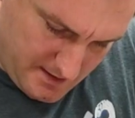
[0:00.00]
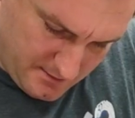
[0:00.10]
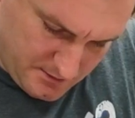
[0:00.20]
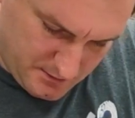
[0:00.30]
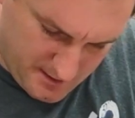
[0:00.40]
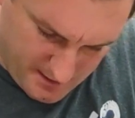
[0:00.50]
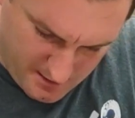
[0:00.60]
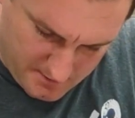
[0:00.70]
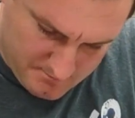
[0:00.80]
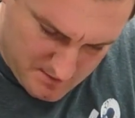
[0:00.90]
down to like
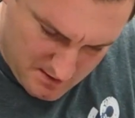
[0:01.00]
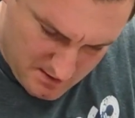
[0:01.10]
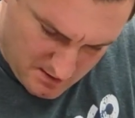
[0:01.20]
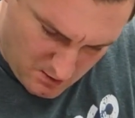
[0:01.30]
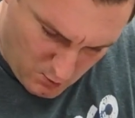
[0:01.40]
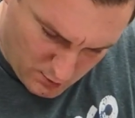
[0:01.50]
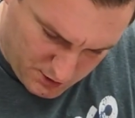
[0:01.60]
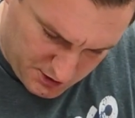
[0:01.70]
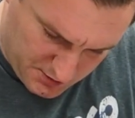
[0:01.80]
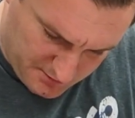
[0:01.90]
a
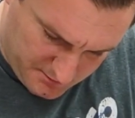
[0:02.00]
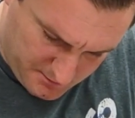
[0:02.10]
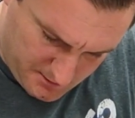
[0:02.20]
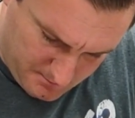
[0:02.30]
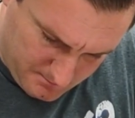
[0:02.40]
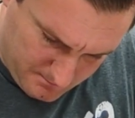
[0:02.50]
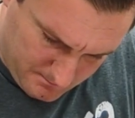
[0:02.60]
horseshoe, if you will.